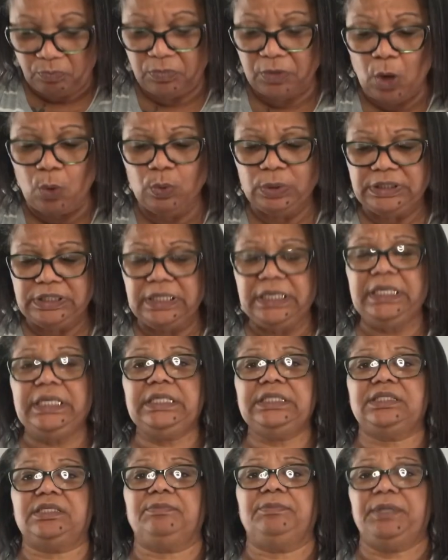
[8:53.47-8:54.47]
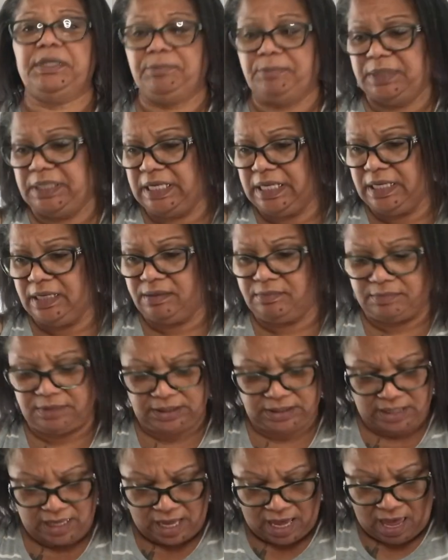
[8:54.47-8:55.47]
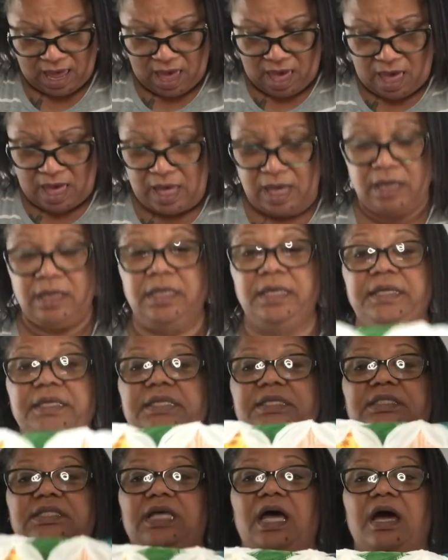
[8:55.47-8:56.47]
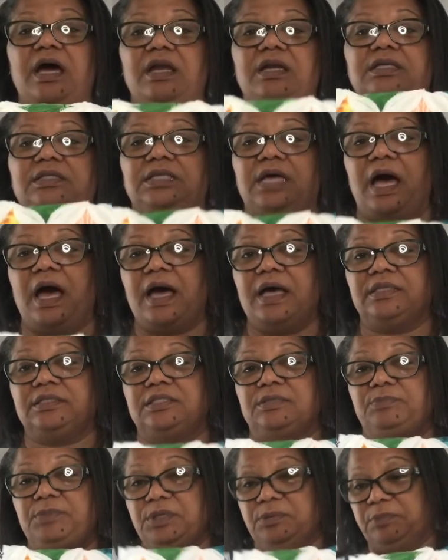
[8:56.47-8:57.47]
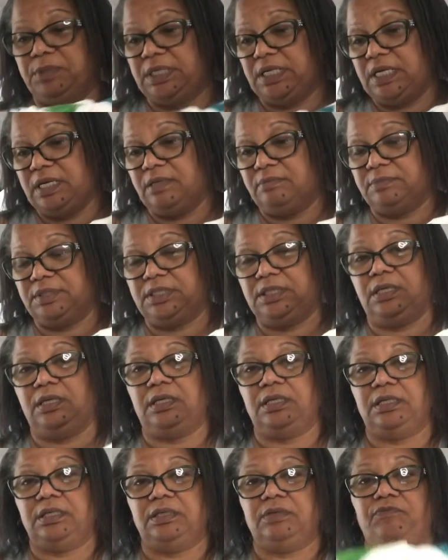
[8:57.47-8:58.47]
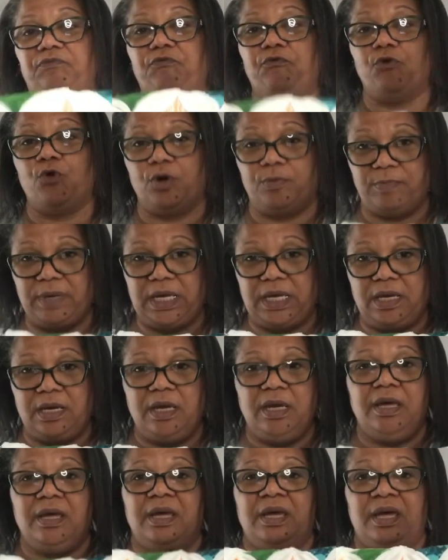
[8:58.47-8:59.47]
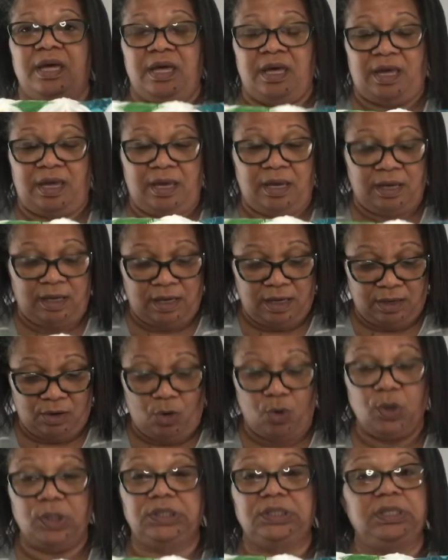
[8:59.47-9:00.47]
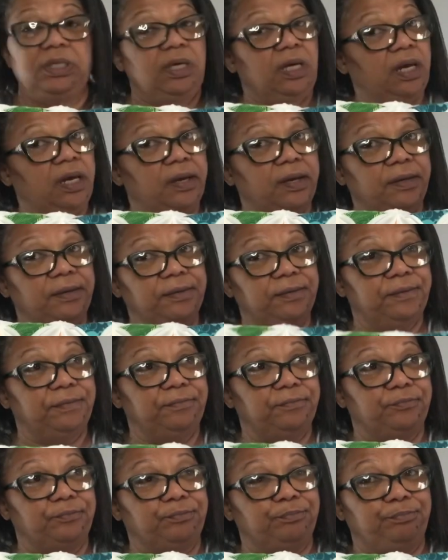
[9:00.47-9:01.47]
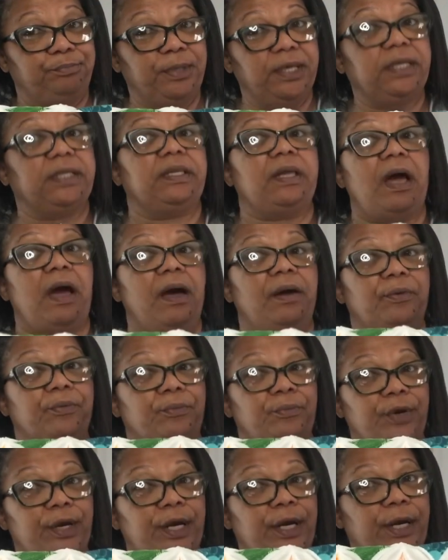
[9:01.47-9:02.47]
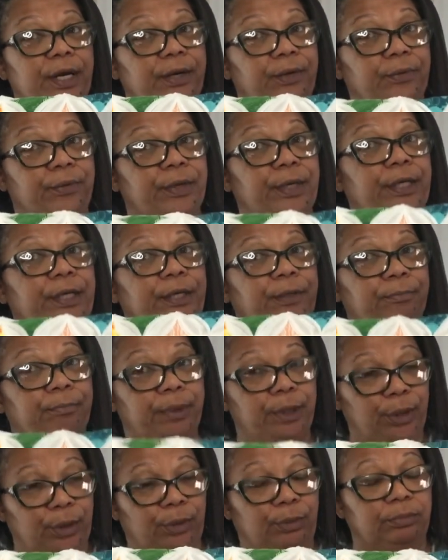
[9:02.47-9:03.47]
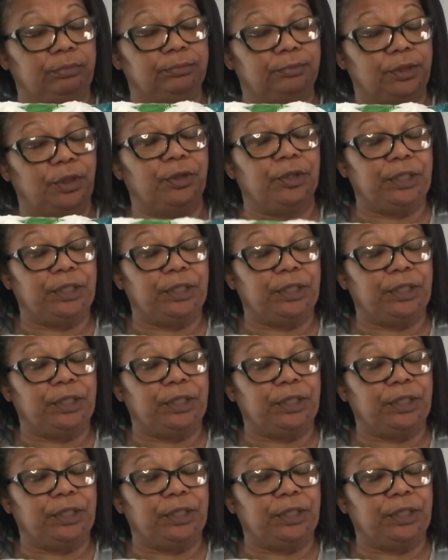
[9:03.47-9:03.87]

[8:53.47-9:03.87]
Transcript: was eating some M&Ms, and he decided to hide some M&Ms in it for me. And of course, he had picked out red, green, and blue. Are you